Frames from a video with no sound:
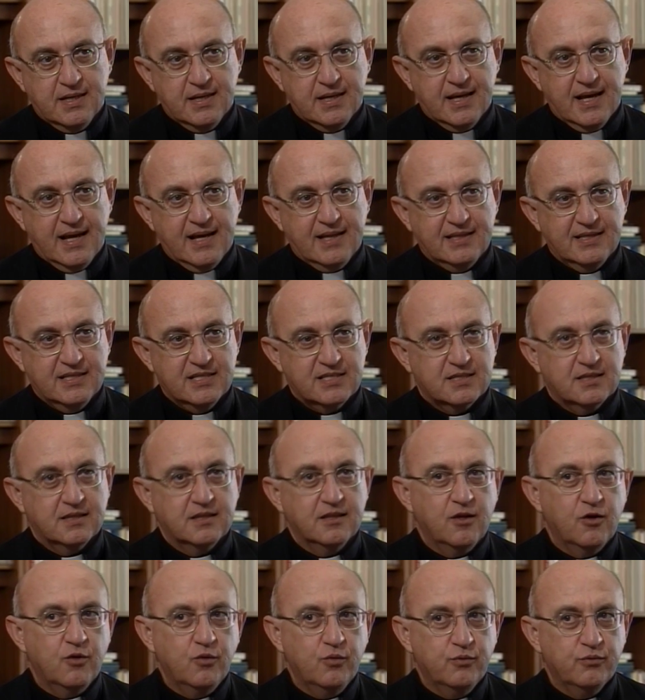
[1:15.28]
And this
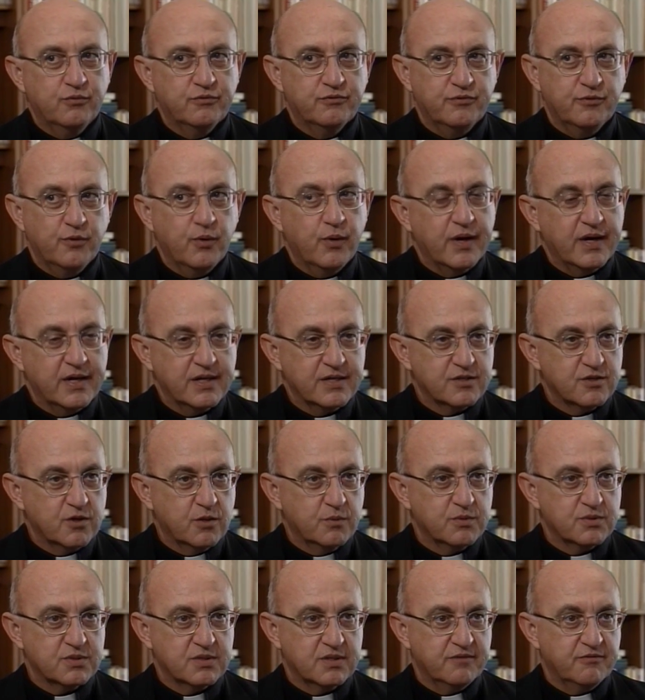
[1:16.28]
lone voice,
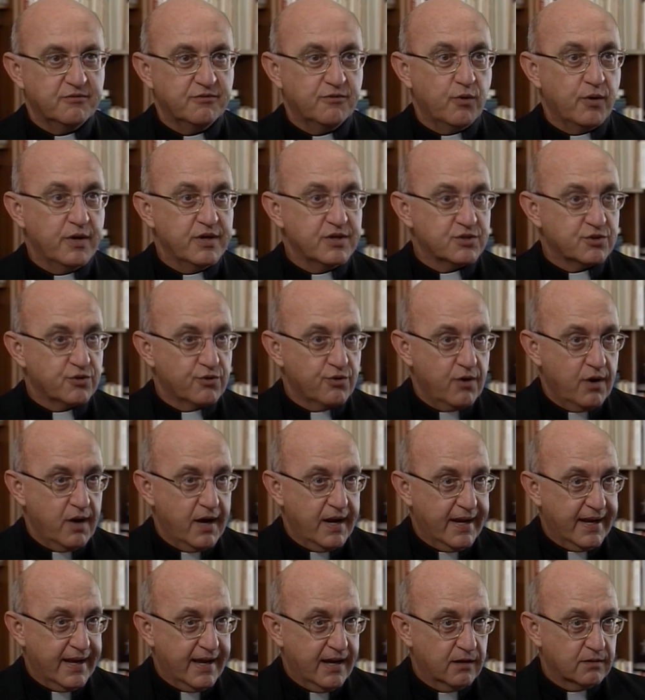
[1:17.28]
almost a voice
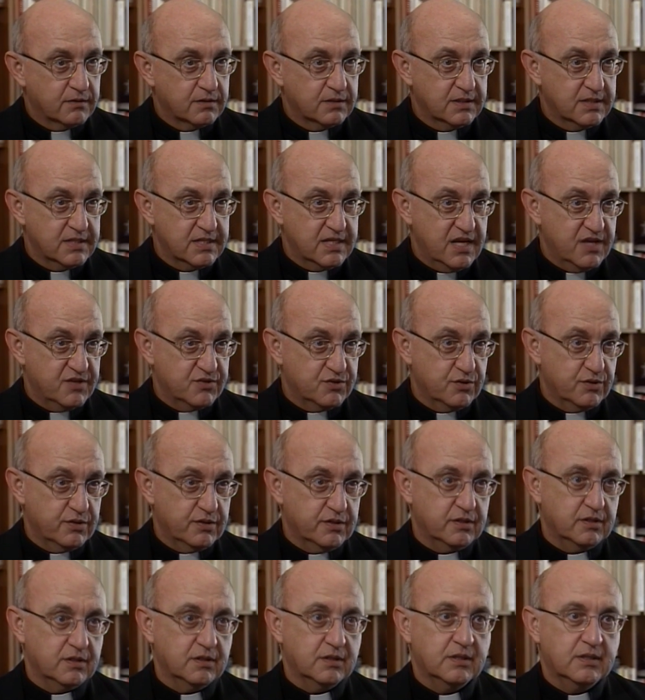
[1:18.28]
crying out in the
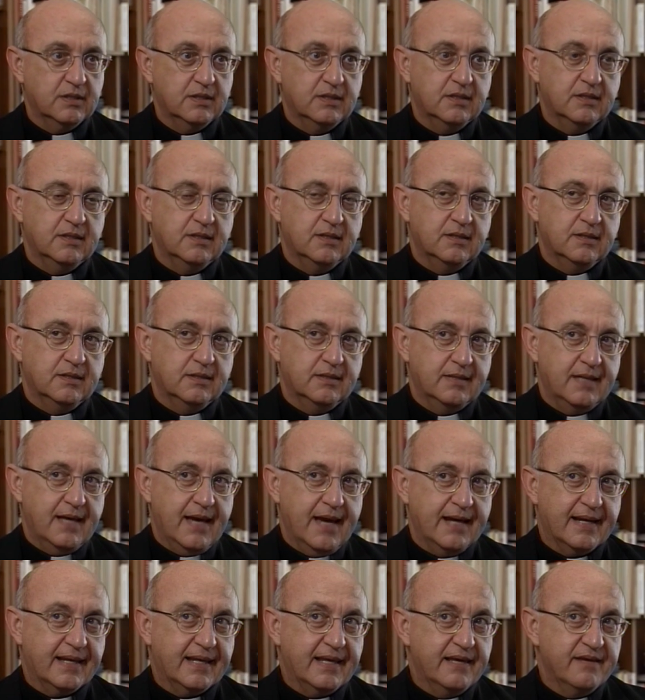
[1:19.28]
desert,
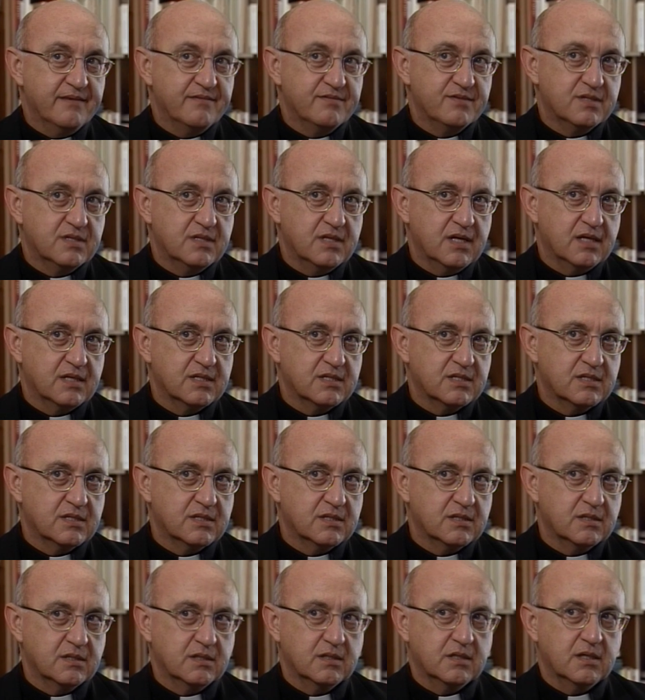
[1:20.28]
that gives
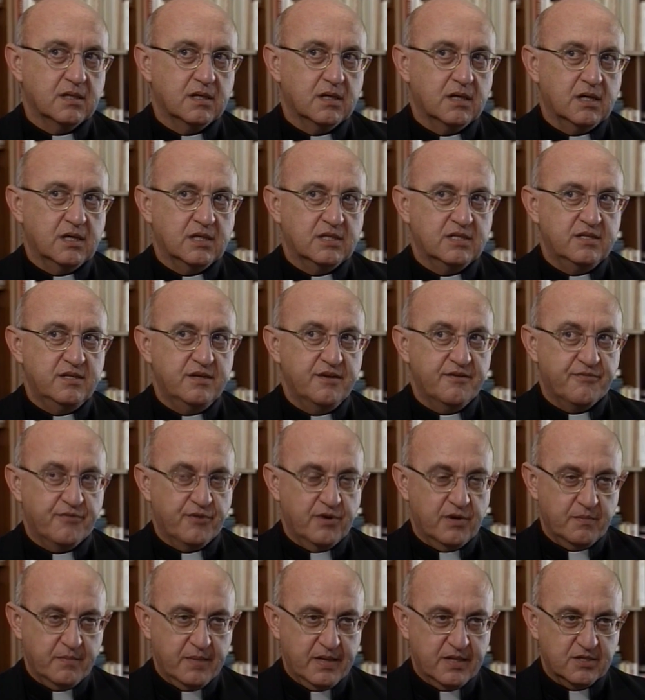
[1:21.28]
us a
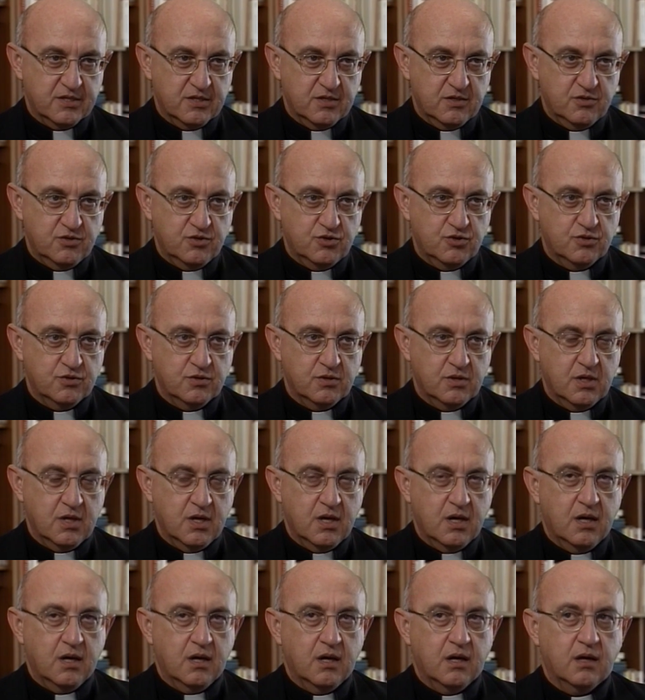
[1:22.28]
different message,
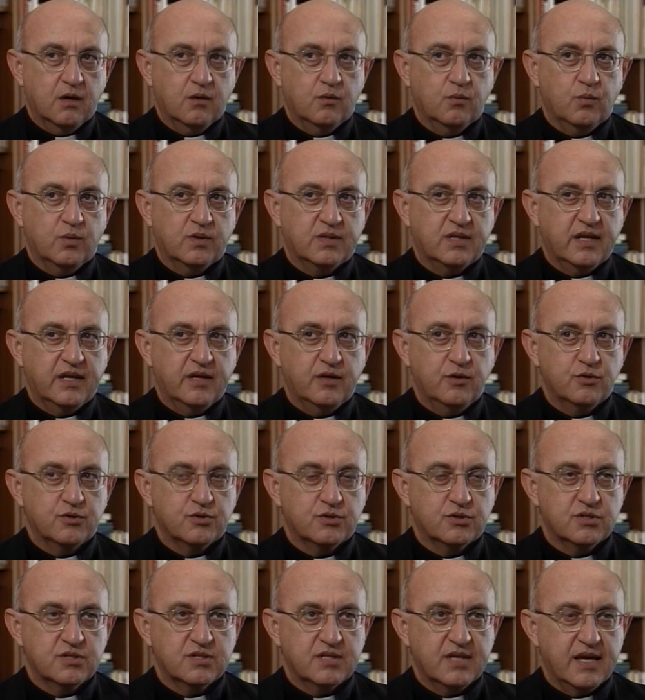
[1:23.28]
what they used
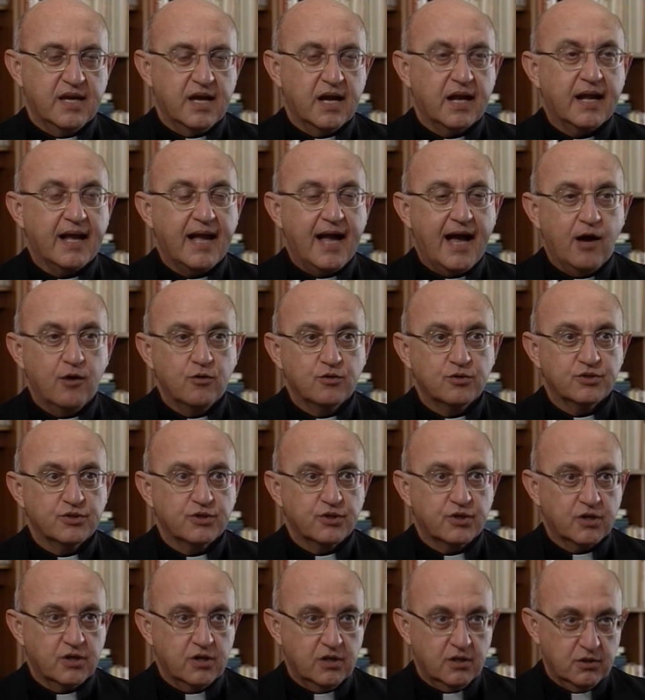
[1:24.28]
to say a
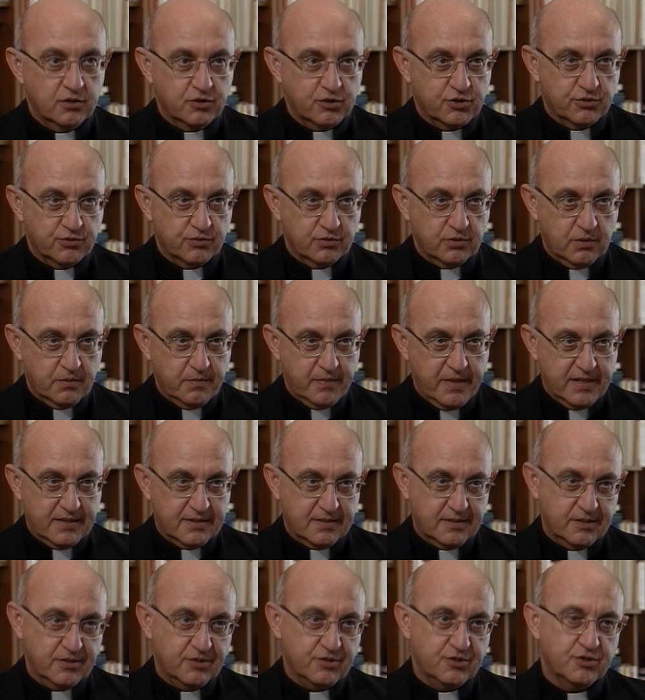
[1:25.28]
countercultural
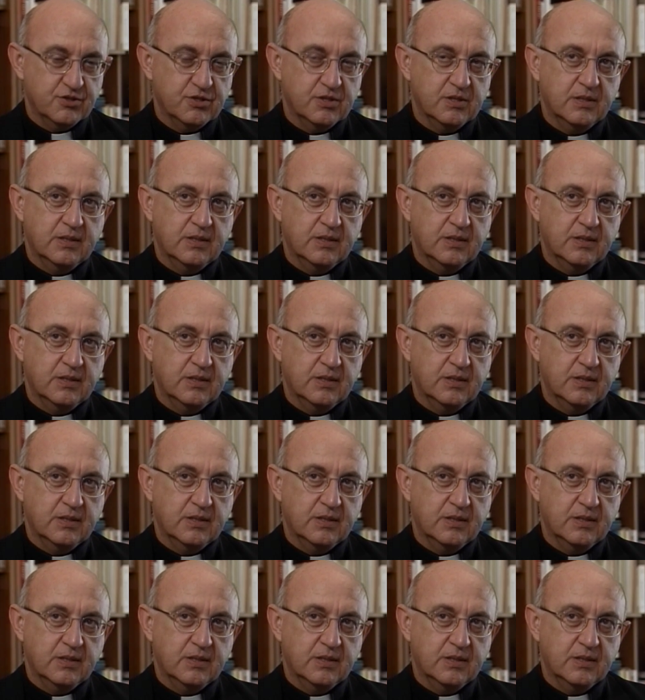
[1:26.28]
message,